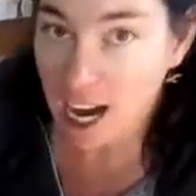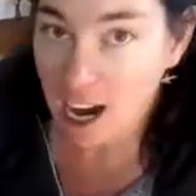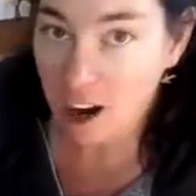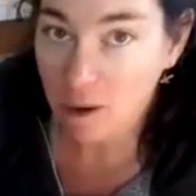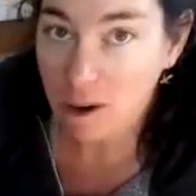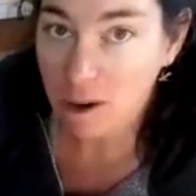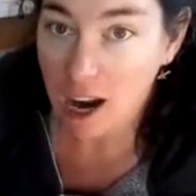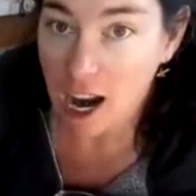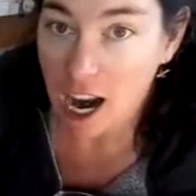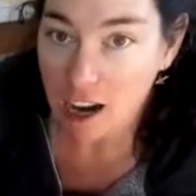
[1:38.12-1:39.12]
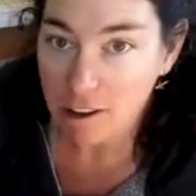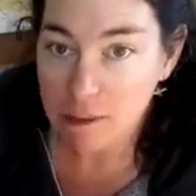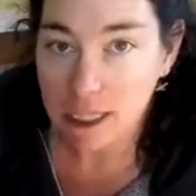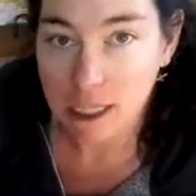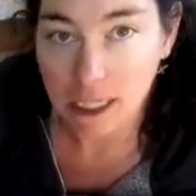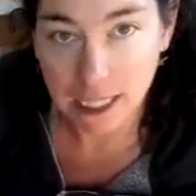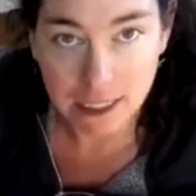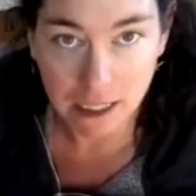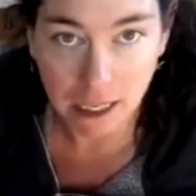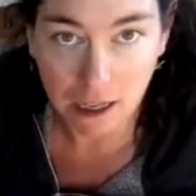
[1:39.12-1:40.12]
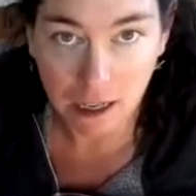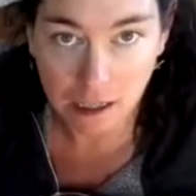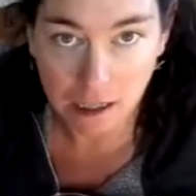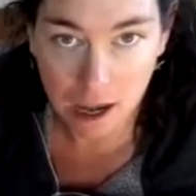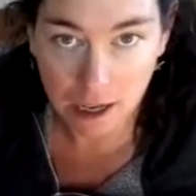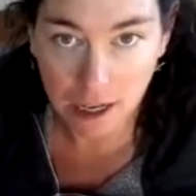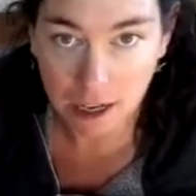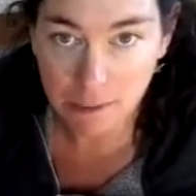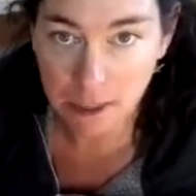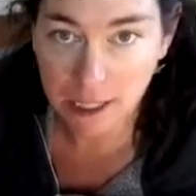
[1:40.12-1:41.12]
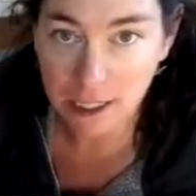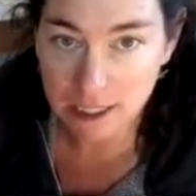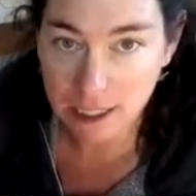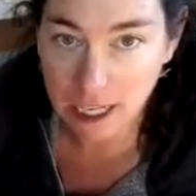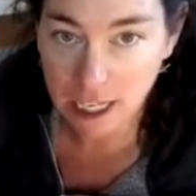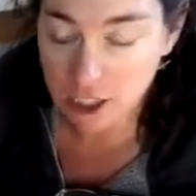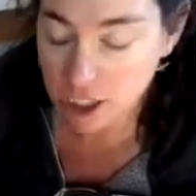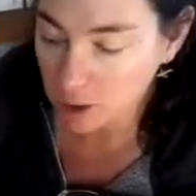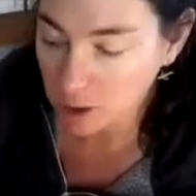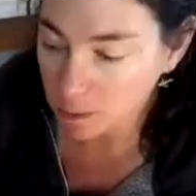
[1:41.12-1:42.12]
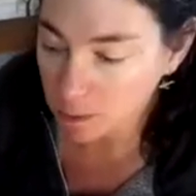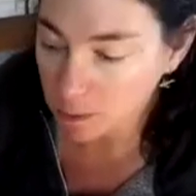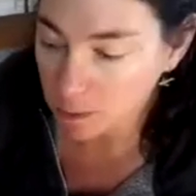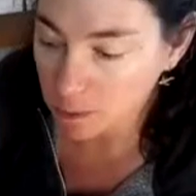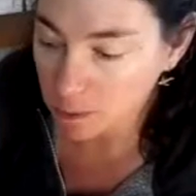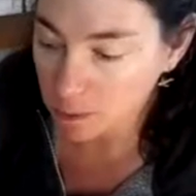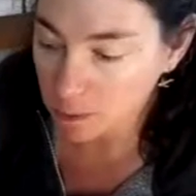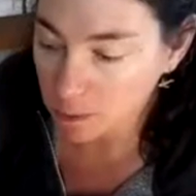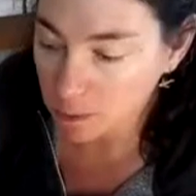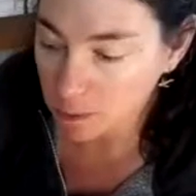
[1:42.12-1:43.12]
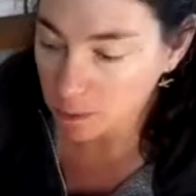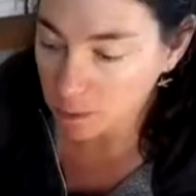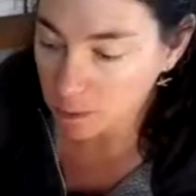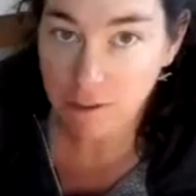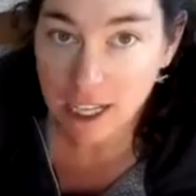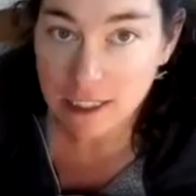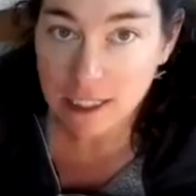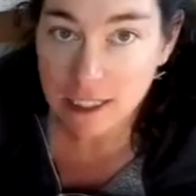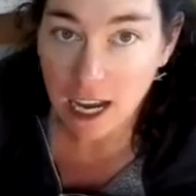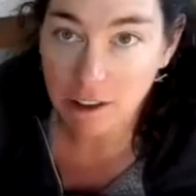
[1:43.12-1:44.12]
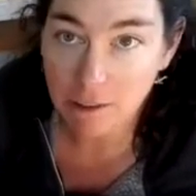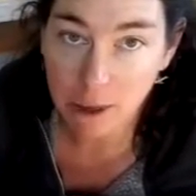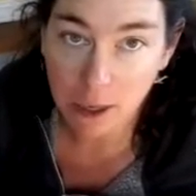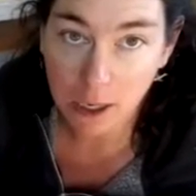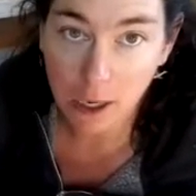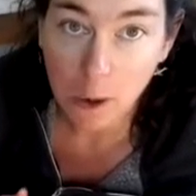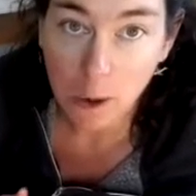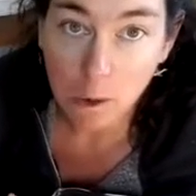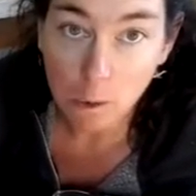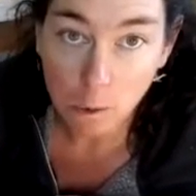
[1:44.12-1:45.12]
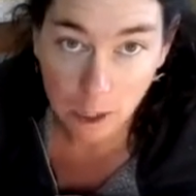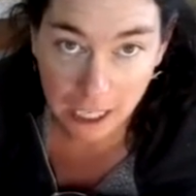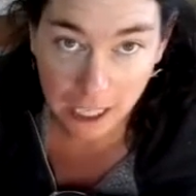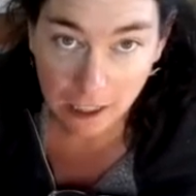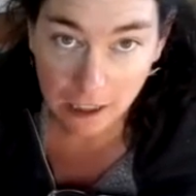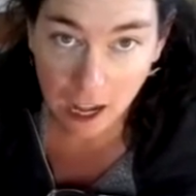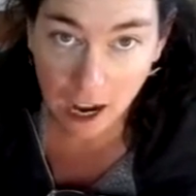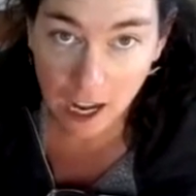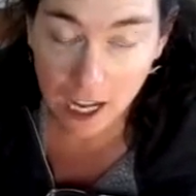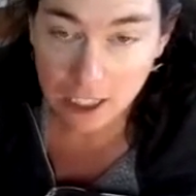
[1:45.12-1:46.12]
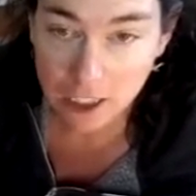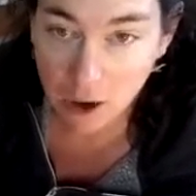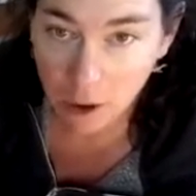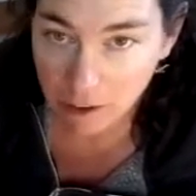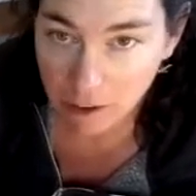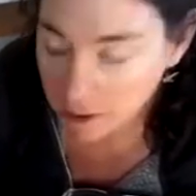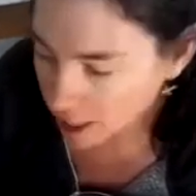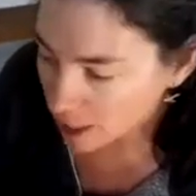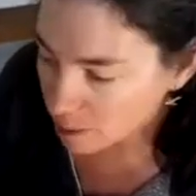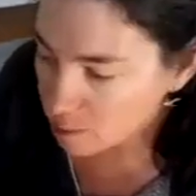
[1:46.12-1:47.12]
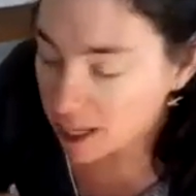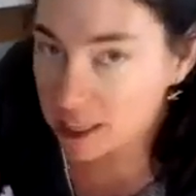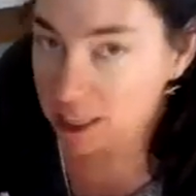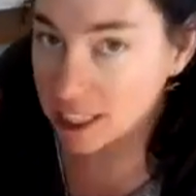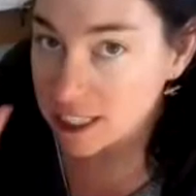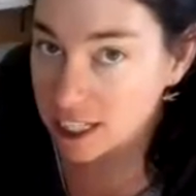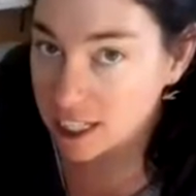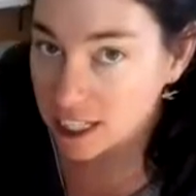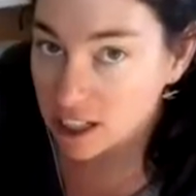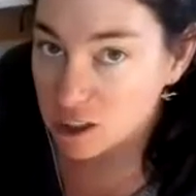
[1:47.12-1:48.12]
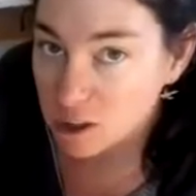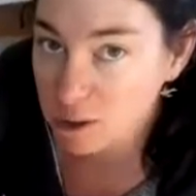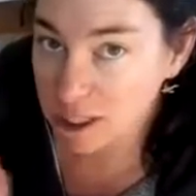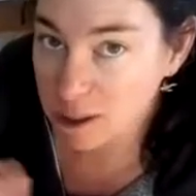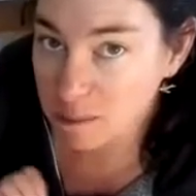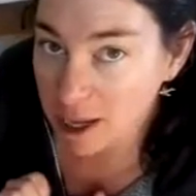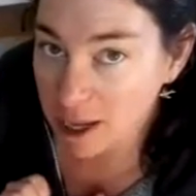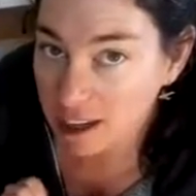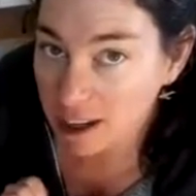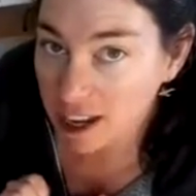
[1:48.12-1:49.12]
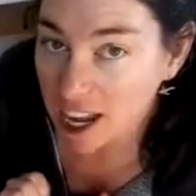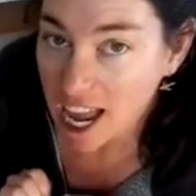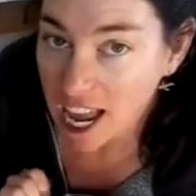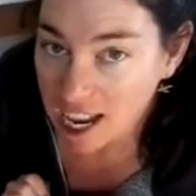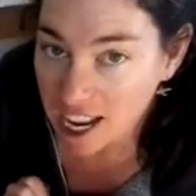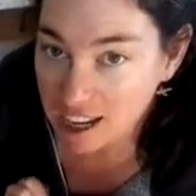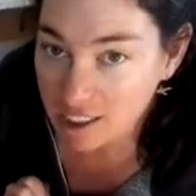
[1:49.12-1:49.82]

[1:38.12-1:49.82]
that right now I've been listening a lot. I've been listening to my friends. I've been reading a lot, and so I feel like my listening ears are really big.